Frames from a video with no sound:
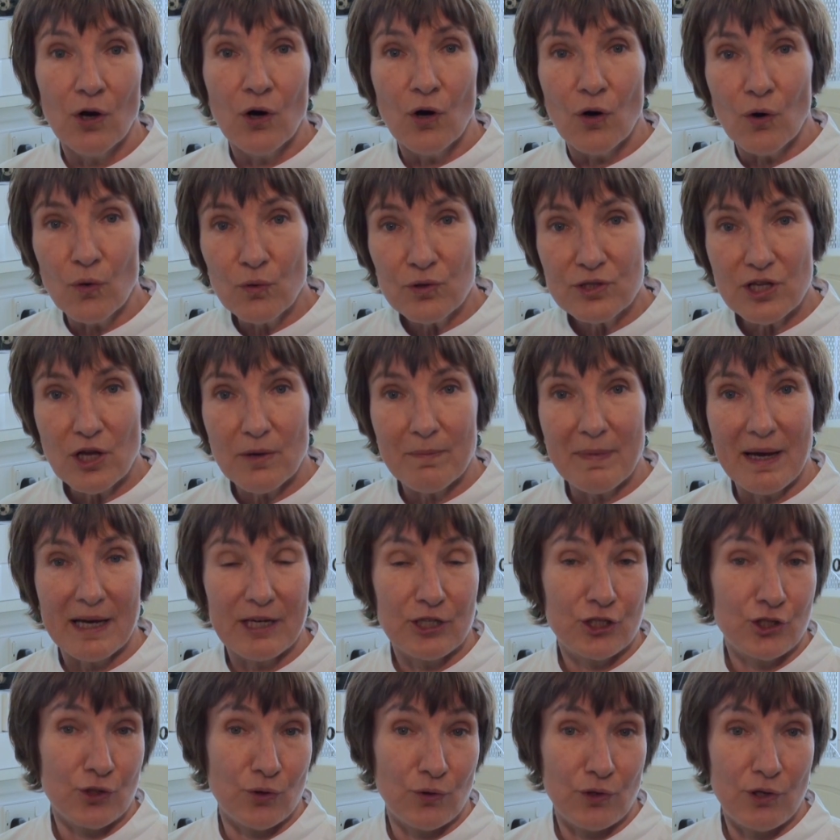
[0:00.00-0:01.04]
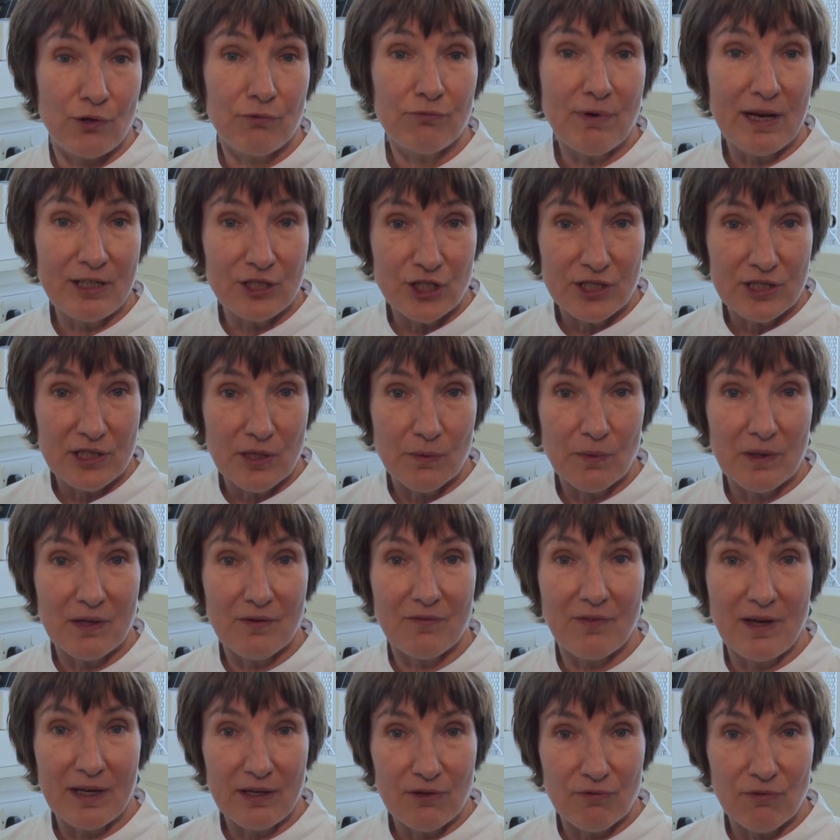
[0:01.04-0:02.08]
Also make sure you register with a
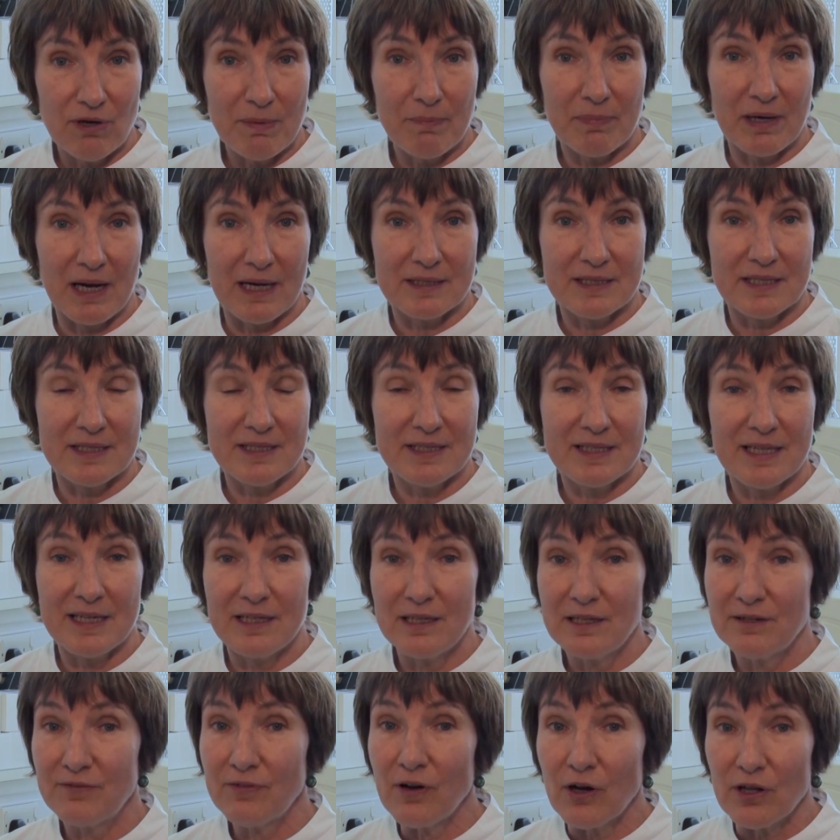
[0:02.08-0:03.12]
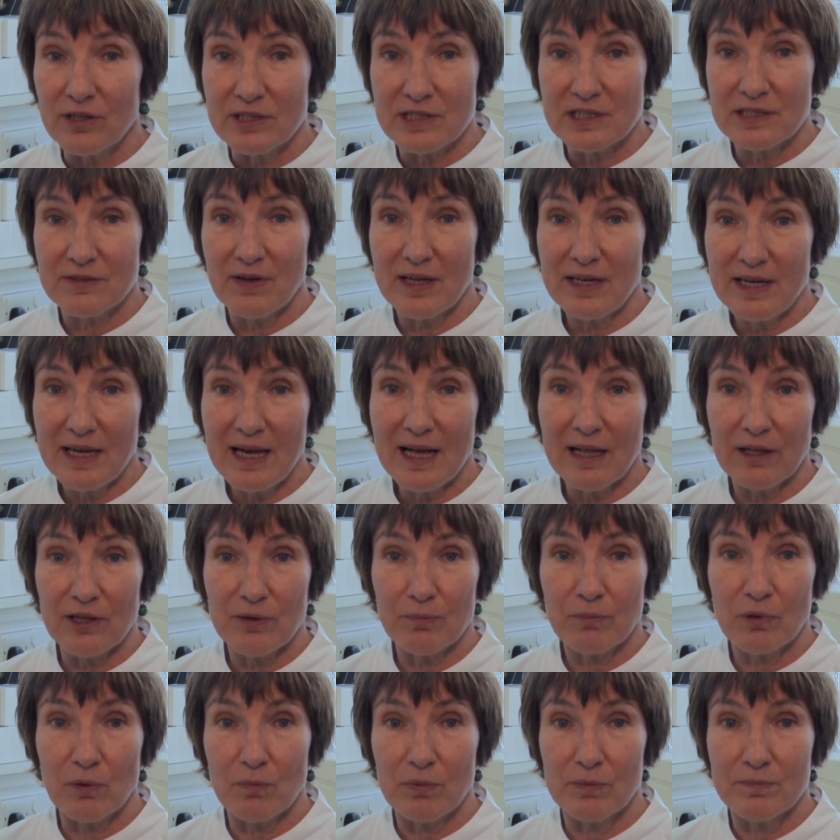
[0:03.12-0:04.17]
veterinary practice in advance of any health
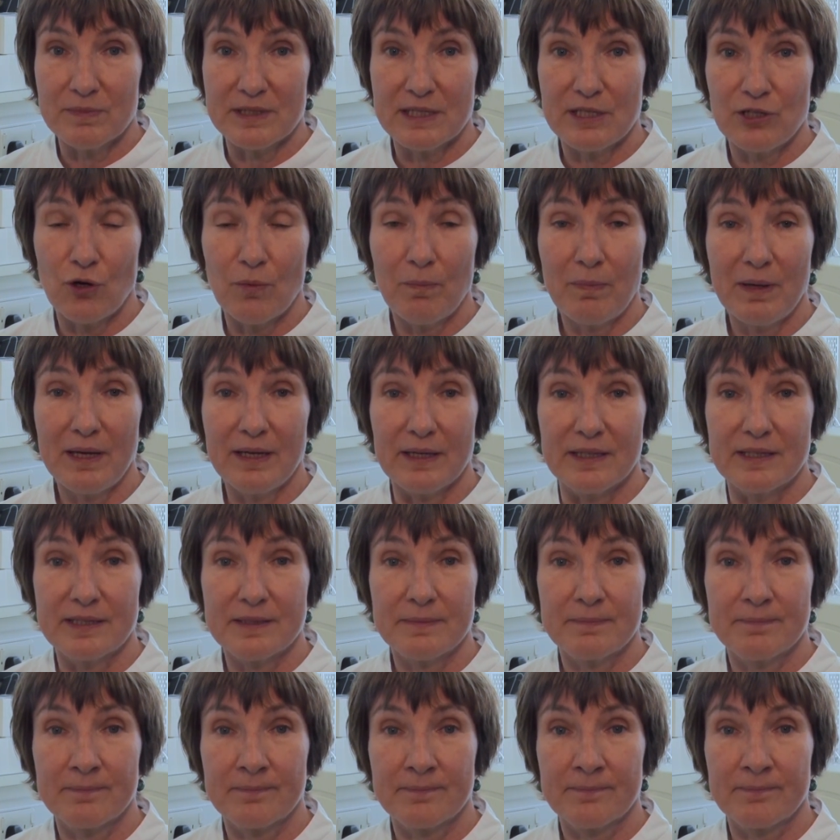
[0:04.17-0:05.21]
problems in your pigs.